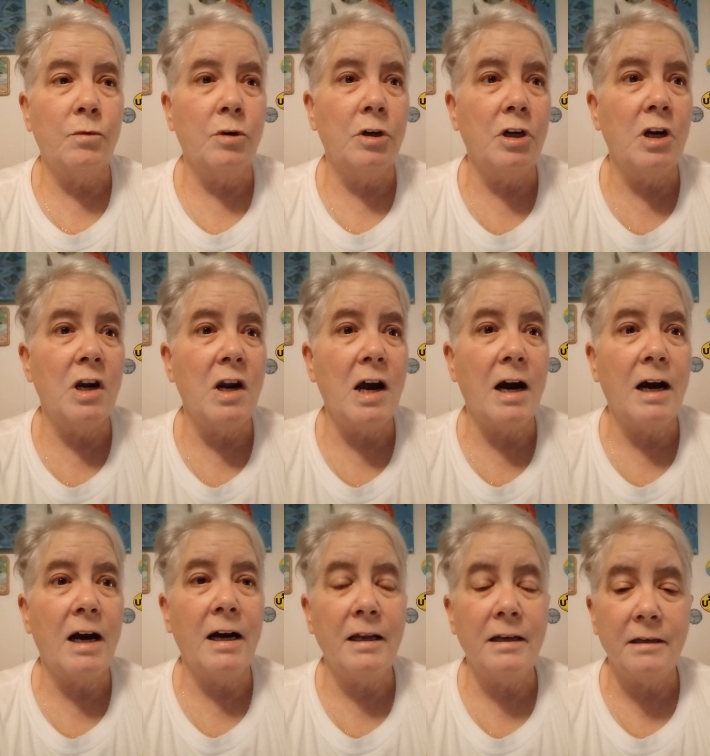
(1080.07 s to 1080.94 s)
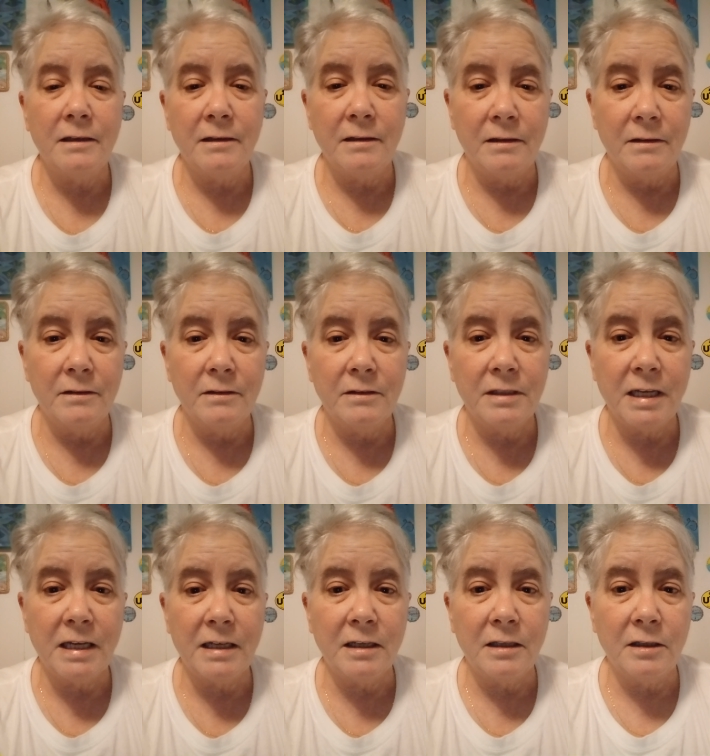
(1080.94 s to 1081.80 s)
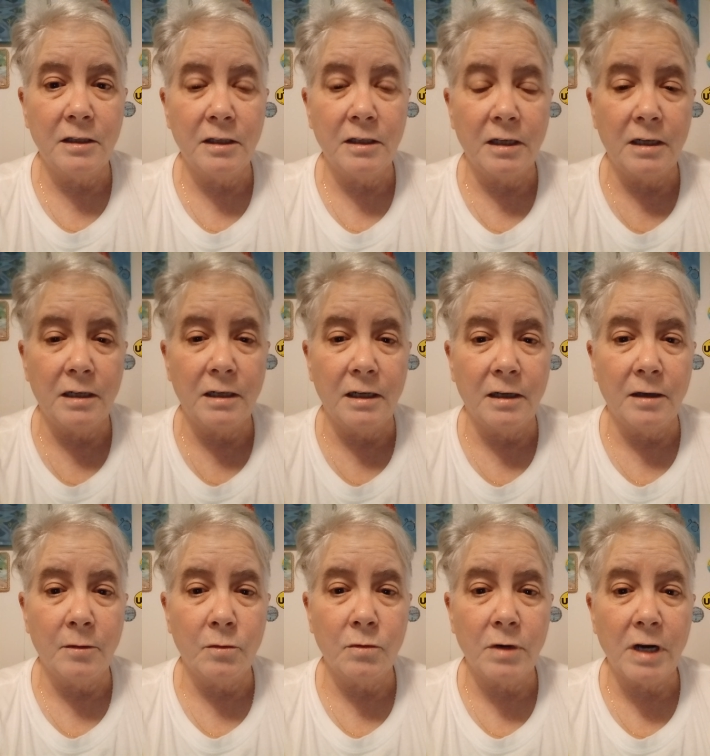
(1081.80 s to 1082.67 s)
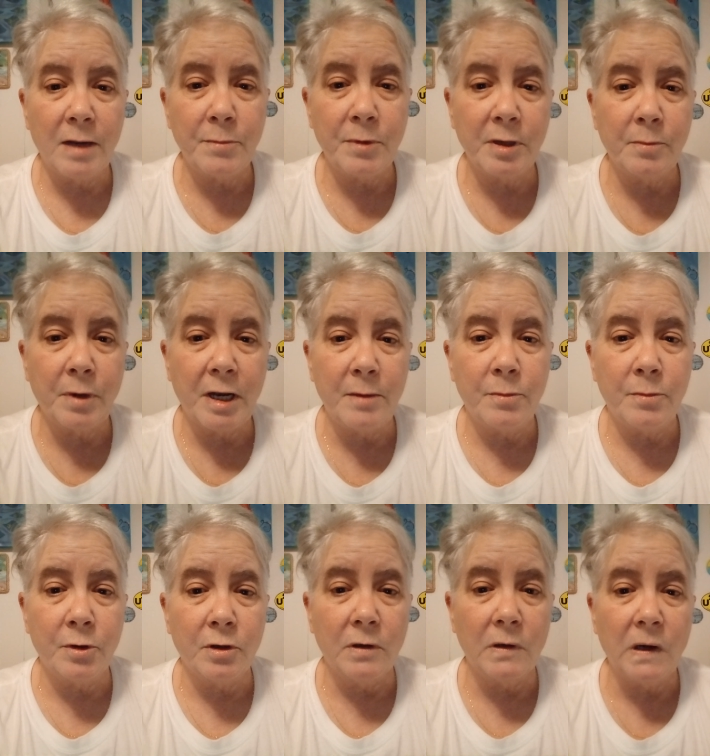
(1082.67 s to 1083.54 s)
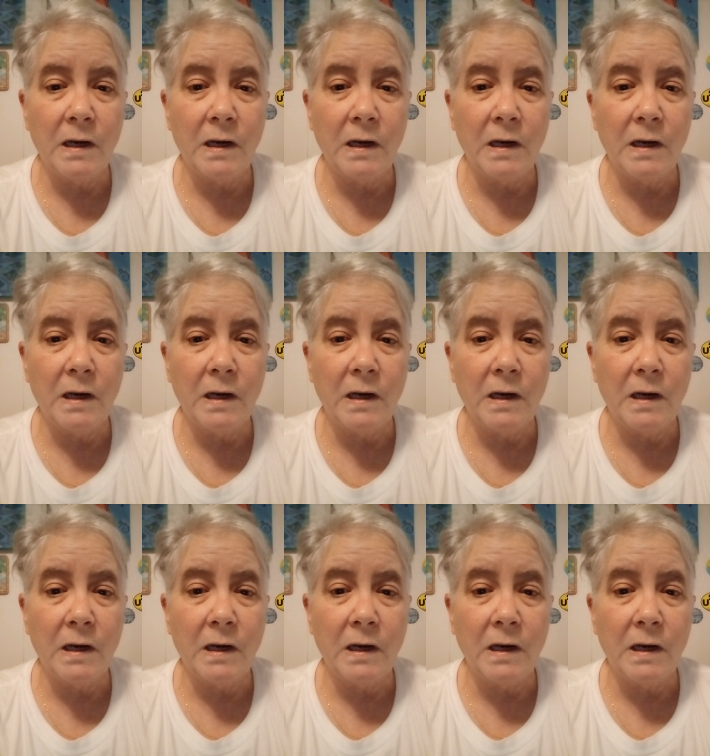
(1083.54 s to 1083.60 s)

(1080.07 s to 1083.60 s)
We're not taking the wrapping paper